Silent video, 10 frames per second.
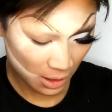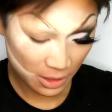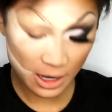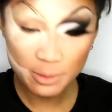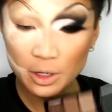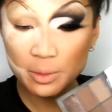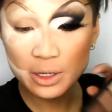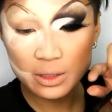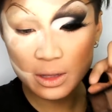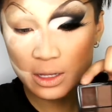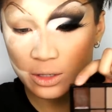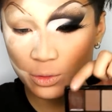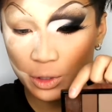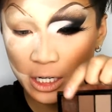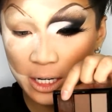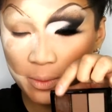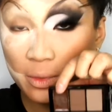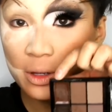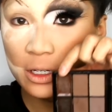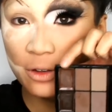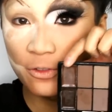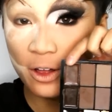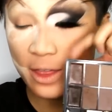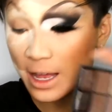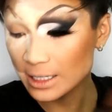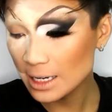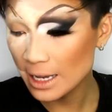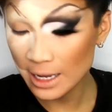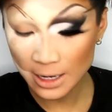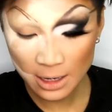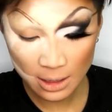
And then I'm gonna be using this cream to fill that in.